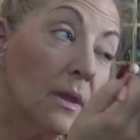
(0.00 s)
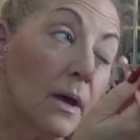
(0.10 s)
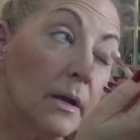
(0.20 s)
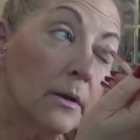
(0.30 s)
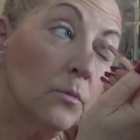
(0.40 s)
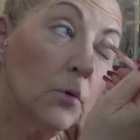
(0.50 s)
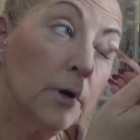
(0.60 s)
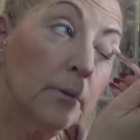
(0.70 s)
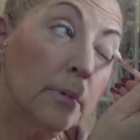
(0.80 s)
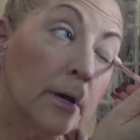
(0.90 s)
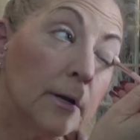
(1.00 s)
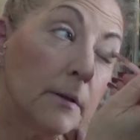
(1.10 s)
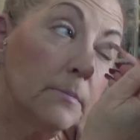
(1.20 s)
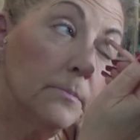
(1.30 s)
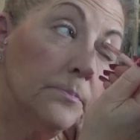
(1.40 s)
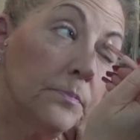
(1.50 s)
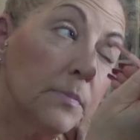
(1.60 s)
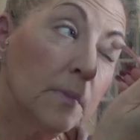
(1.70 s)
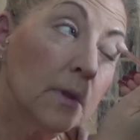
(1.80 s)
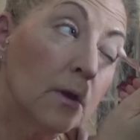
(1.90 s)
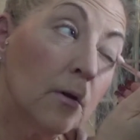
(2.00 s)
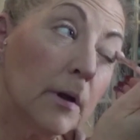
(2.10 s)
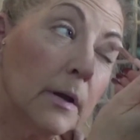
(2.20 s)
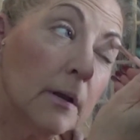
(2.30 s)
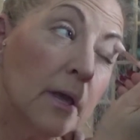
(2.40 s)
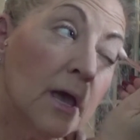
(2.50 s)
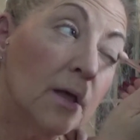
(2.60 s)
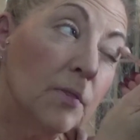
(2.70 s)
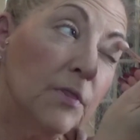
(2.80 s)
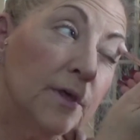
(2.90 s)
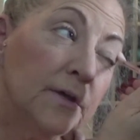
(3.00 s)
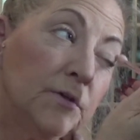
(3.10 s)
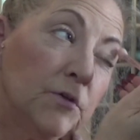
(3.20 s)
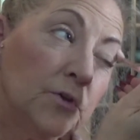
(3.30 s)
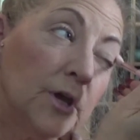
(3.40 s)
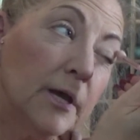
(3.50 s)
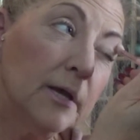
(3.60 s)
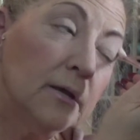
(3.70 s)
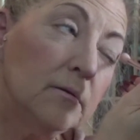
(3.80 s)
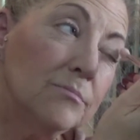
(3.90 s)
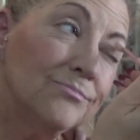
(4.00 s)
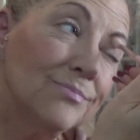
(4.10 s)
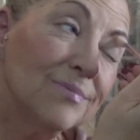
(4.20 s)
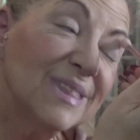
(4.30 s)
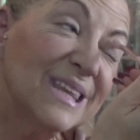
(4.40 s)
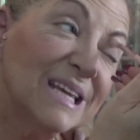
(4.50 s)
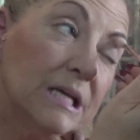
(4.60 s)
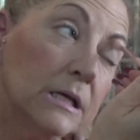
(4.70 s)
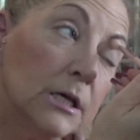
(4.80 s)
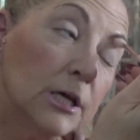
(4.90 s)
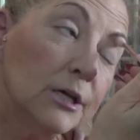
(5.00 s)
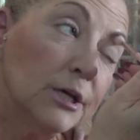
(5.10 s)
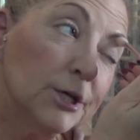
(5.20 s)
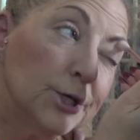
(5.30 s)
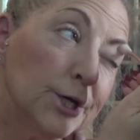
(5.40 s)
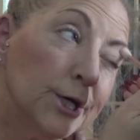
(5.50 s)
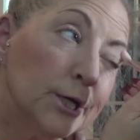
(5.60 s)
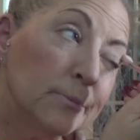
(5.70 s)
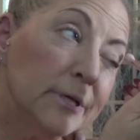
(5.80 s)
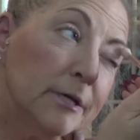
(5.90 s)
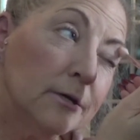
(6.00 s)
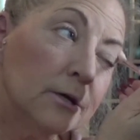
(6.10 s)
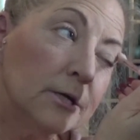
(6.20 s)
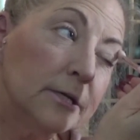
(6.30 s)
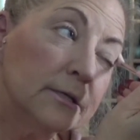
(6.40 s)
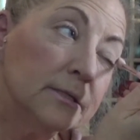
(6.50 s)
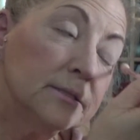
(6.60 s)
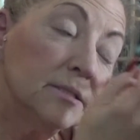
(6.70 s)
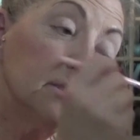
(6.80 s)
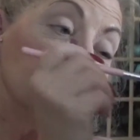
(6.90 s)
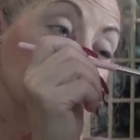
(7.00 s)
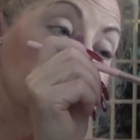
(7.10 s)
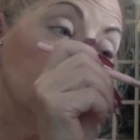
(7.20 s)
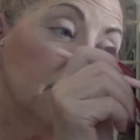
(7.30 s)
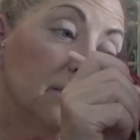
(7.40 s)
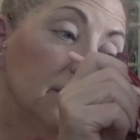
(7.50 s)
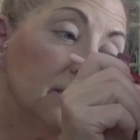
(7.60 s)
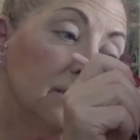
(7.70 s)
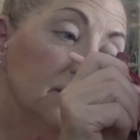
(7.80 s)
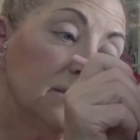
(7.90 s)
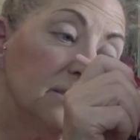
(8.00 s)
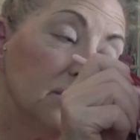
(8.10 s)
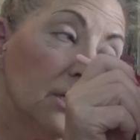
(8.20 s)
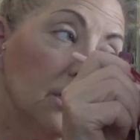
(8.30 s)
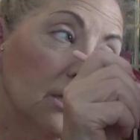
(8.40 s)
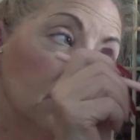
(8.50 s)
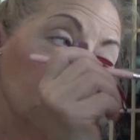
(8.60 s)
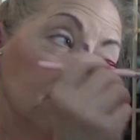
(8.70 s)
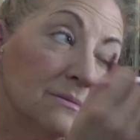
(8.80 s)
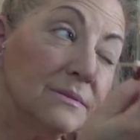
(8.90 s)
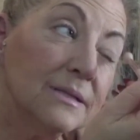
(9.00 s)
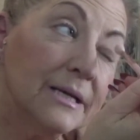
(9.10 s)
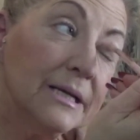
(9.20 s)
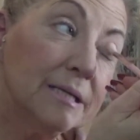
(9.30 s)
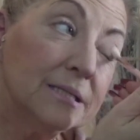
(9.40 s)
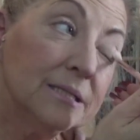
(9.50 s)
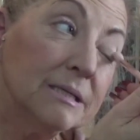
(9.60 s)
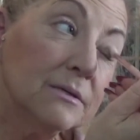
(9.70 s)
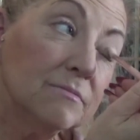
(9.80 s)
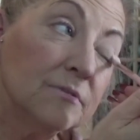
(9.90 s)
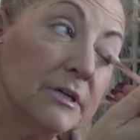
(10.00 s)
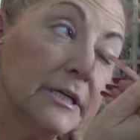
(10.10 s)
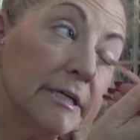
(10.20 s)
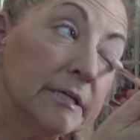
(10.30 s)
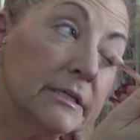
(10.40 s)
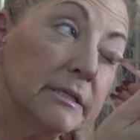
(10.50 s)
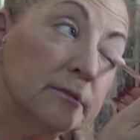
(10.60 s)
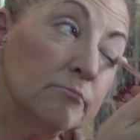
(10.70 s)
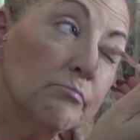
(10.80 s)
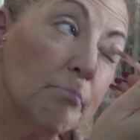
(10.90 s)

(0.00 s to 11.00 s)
I didn't worry about it. All right. This shade, gotta be honest, it's not laying down very good.